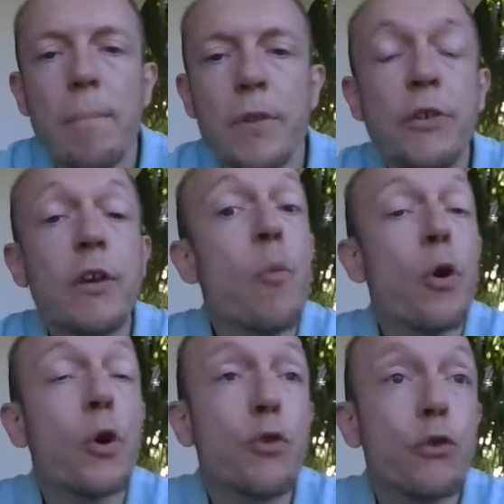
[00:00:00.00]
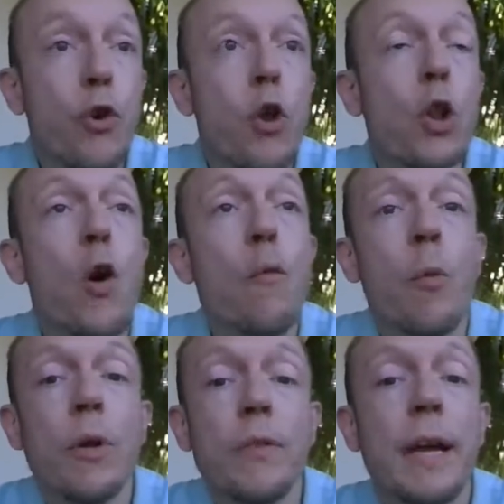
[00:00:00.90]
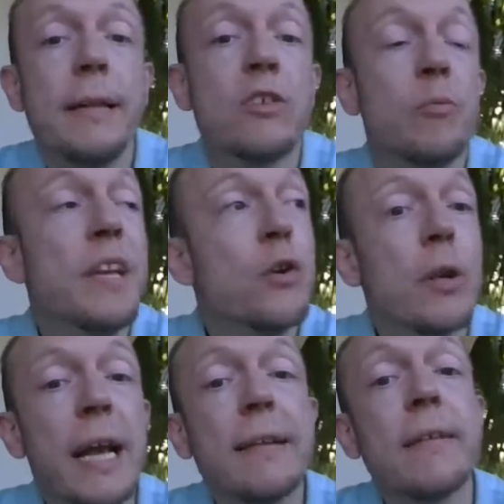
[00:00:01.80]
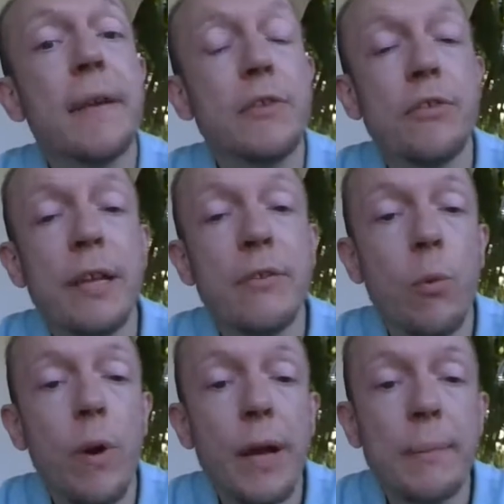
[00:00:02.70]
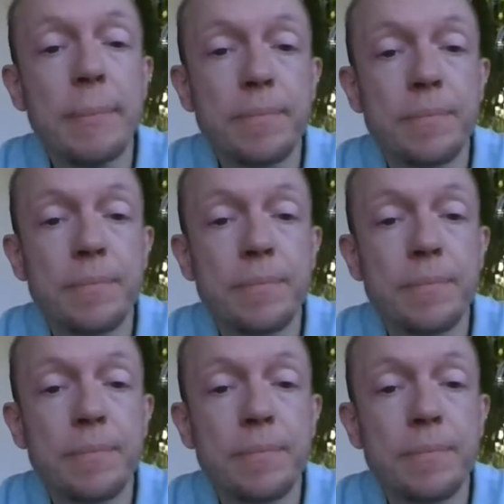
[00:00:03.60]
that you have more control over what data is being collected and sent where.